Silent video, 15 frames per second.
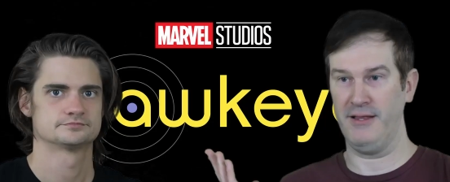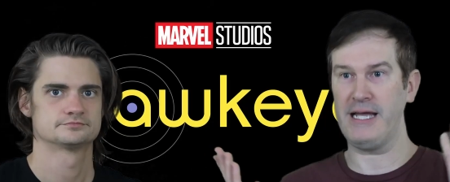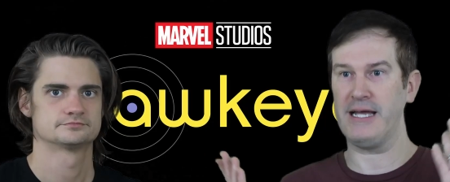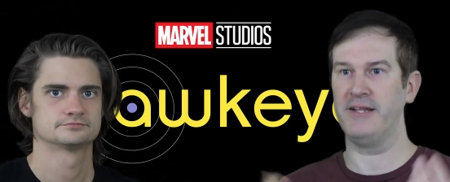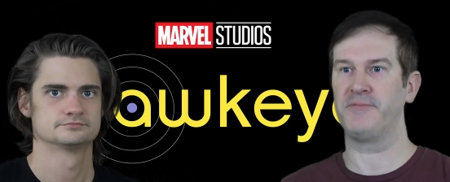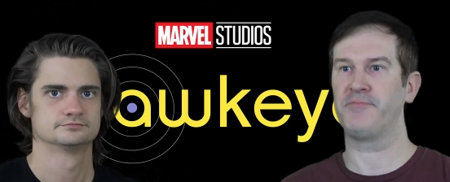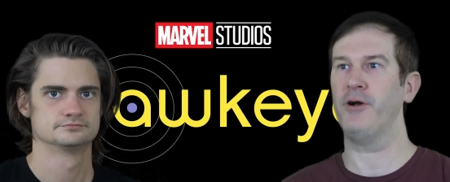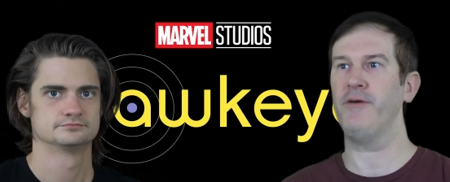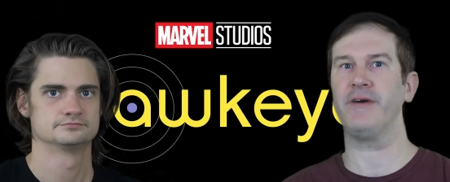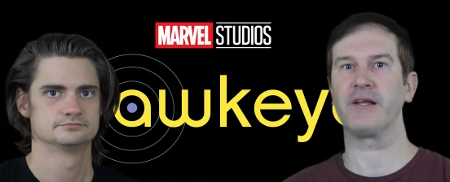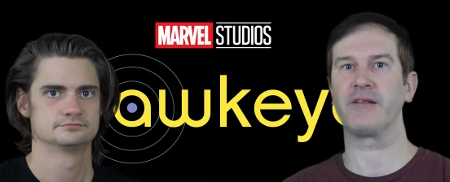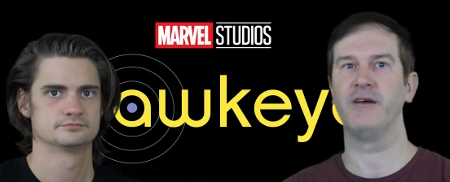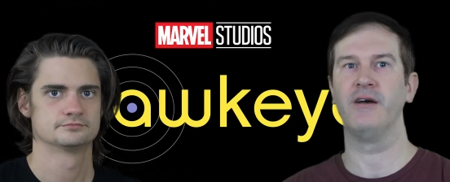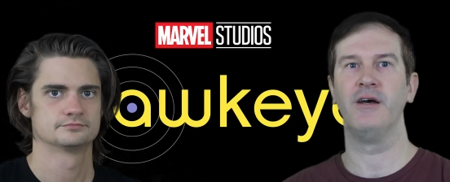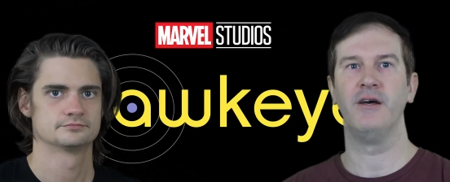Speaker 1: like it. It's mm-hmm.
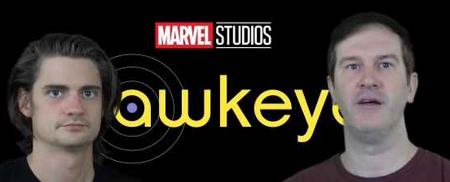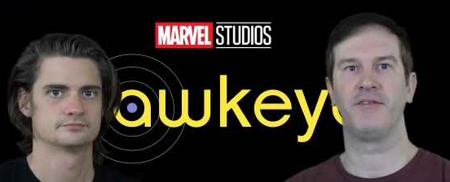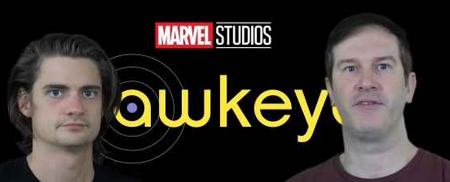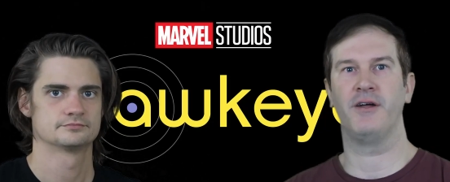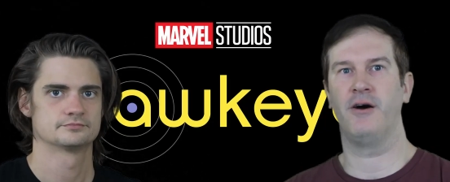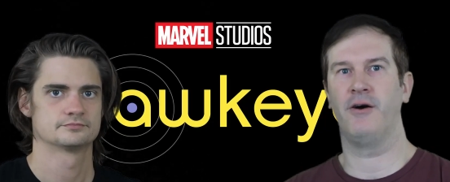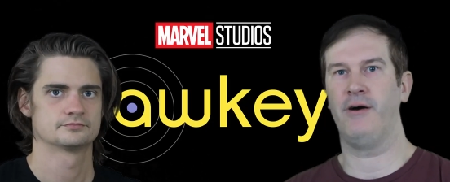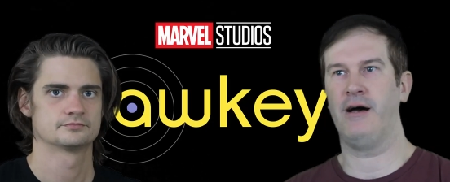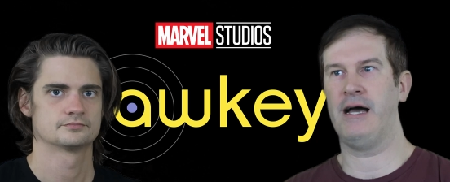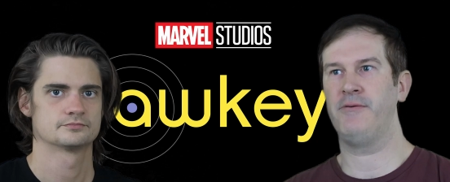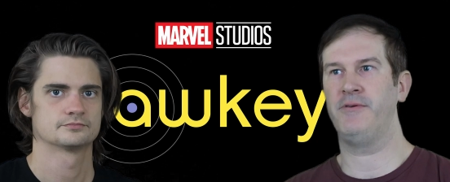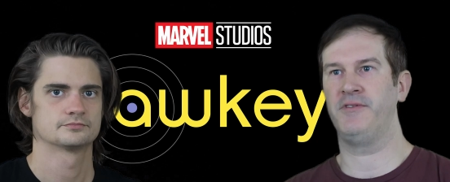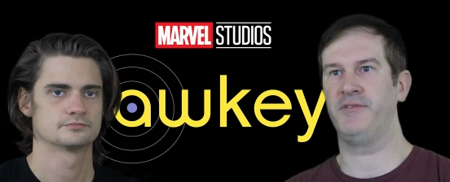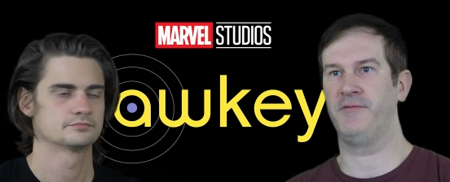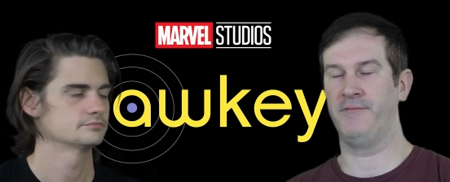perfect. Mm-hmm. So
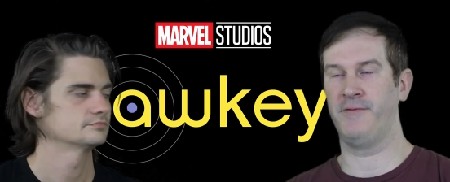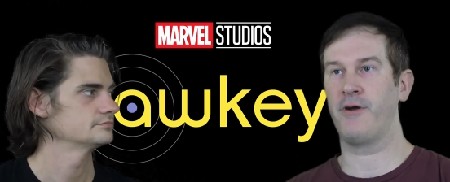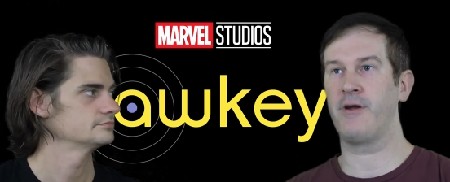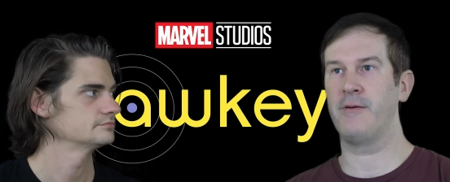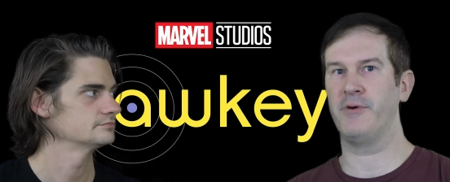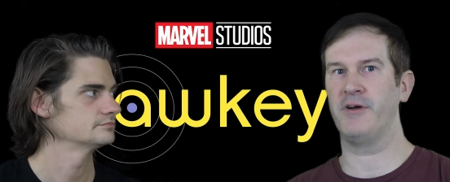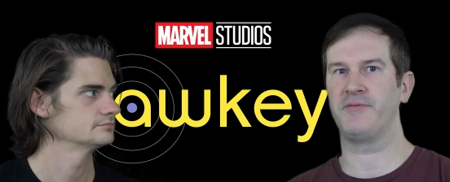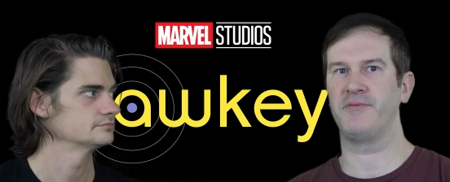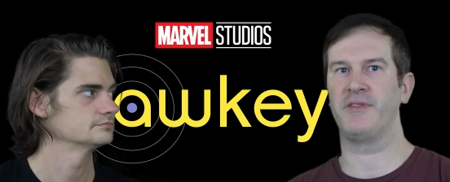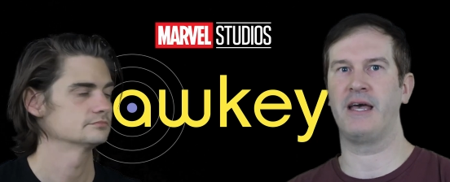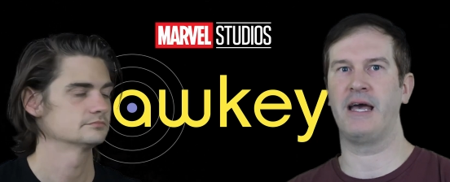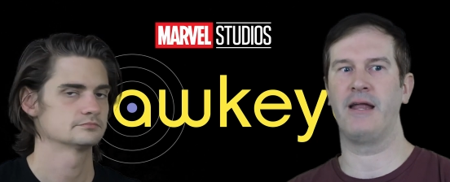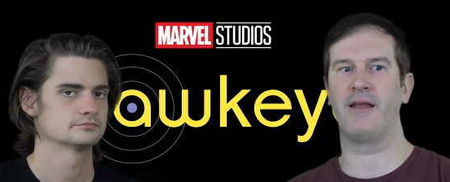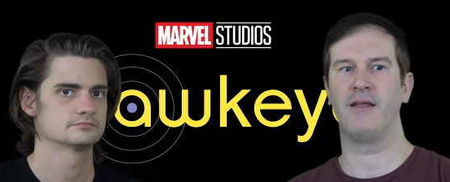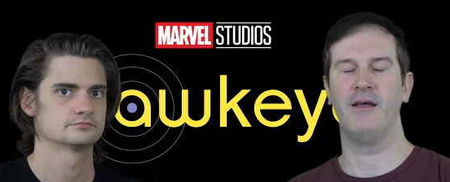I was very impressed with
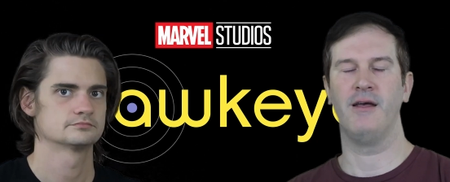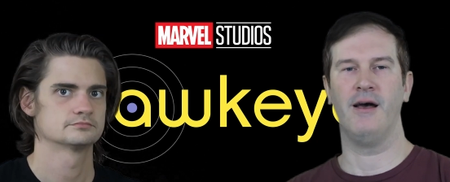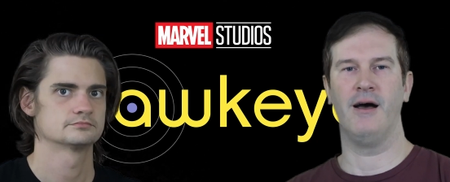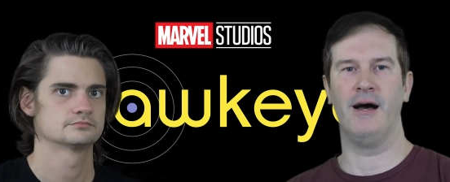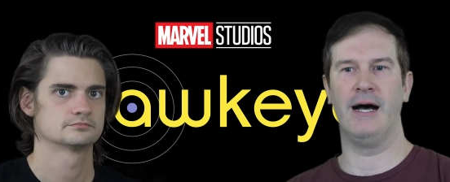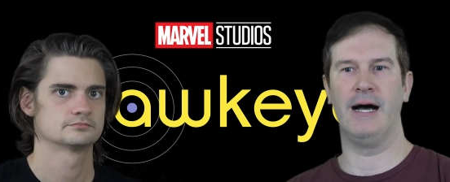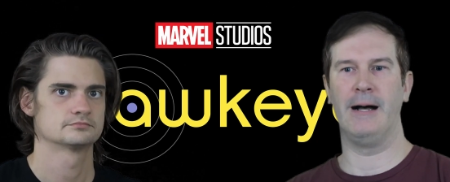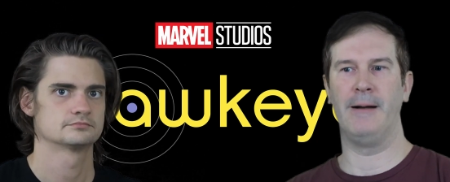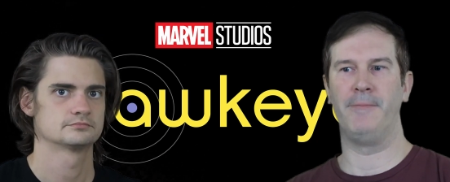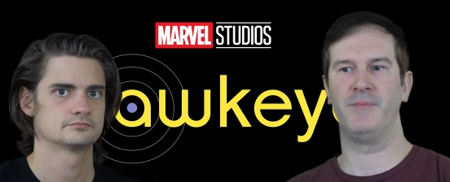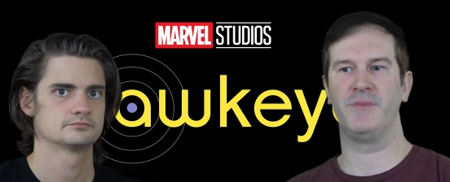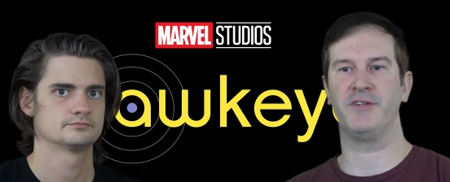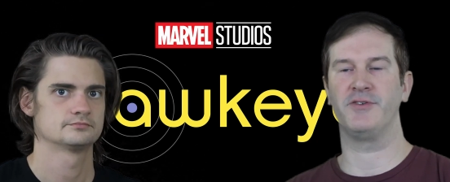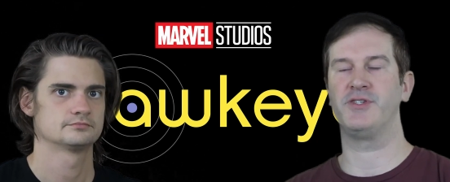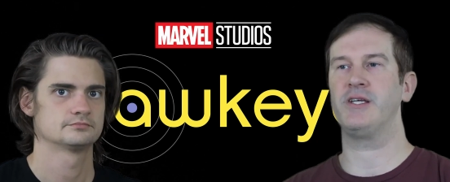that. Um,
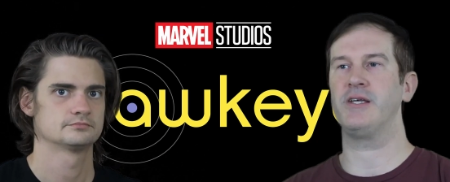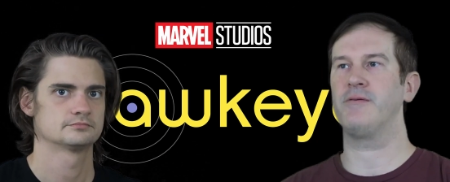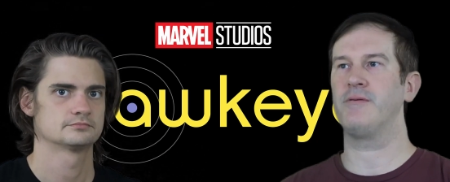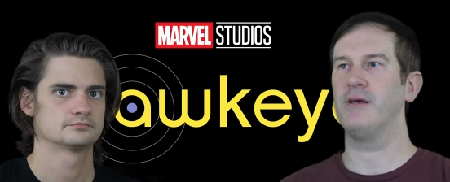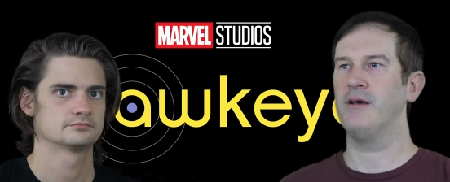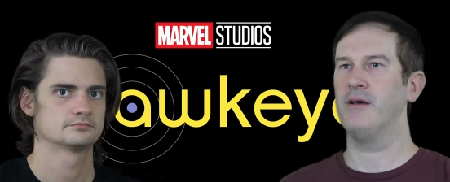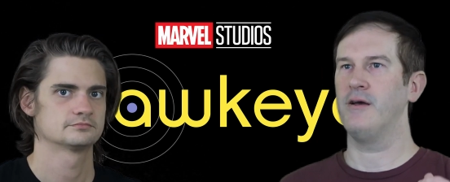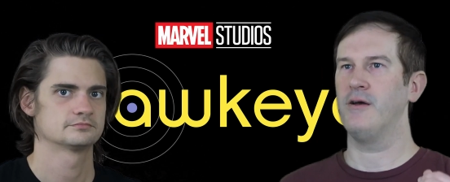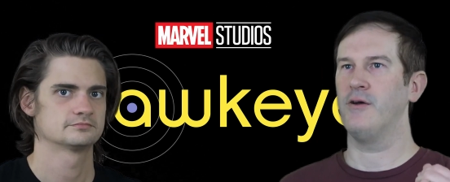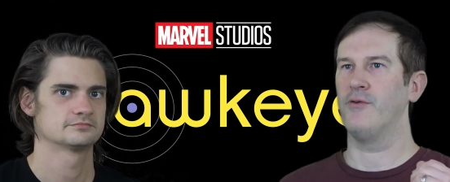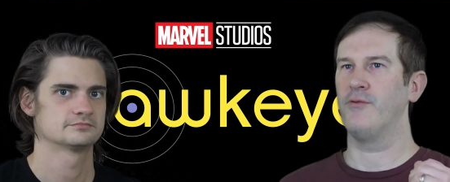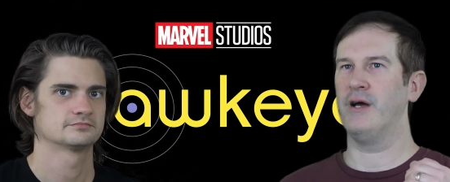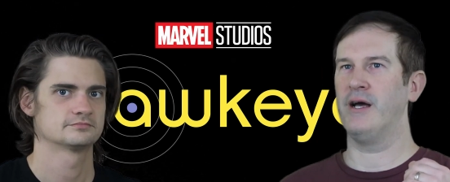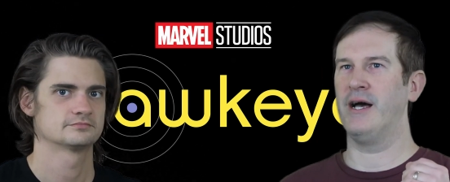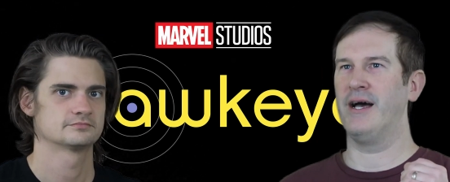so she
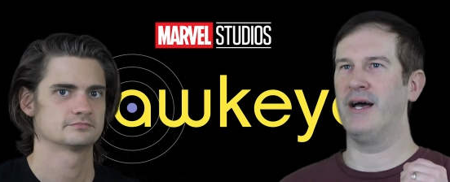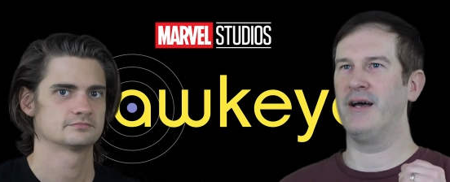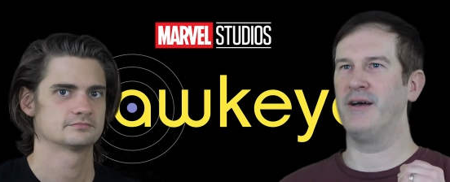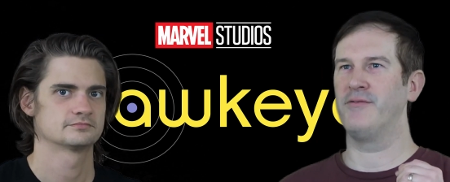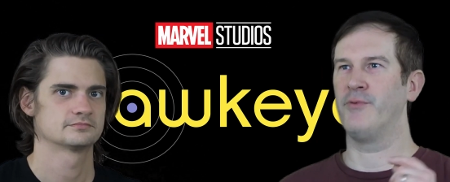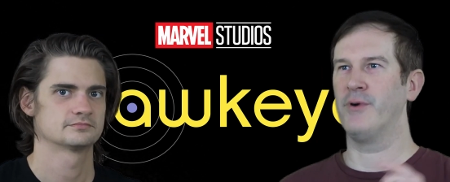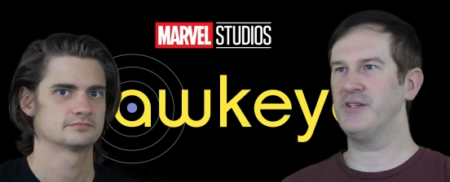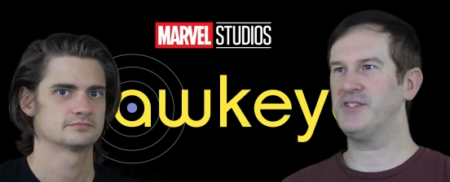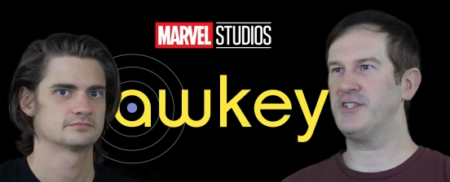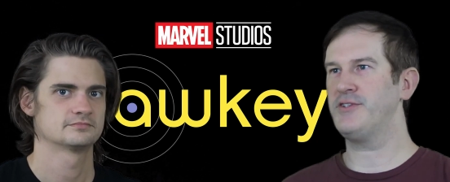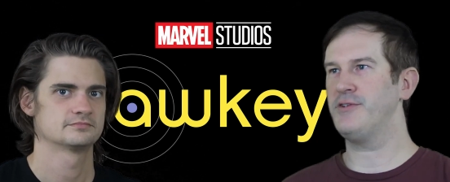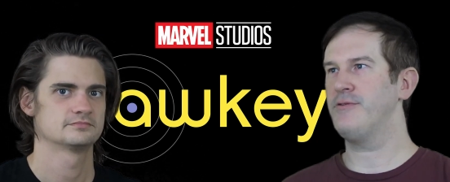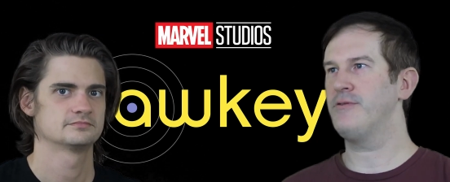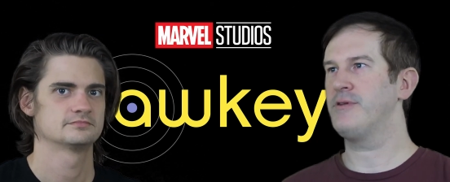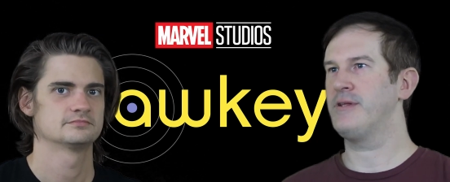uh, wears a
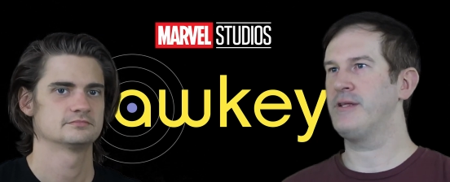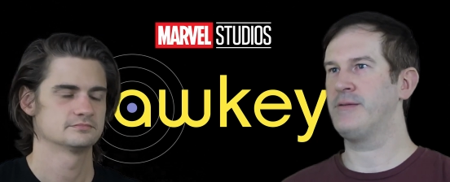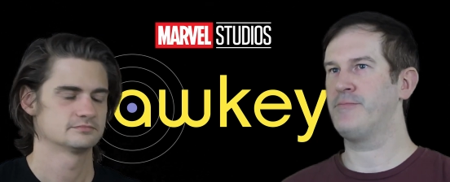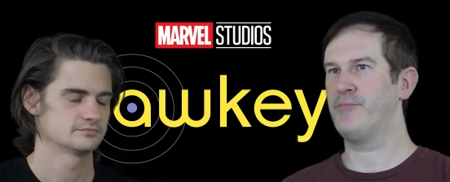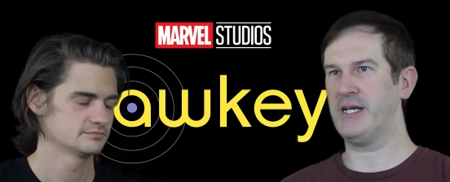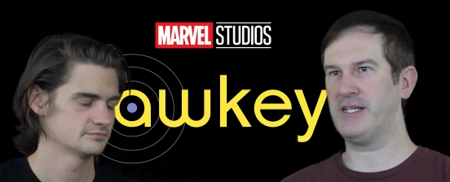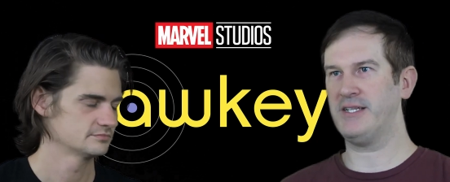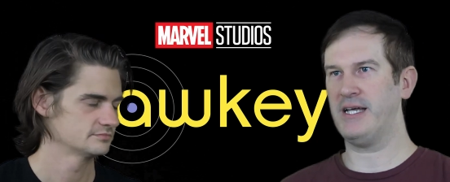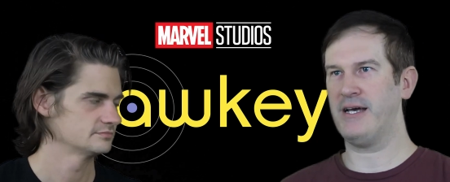suit, breaks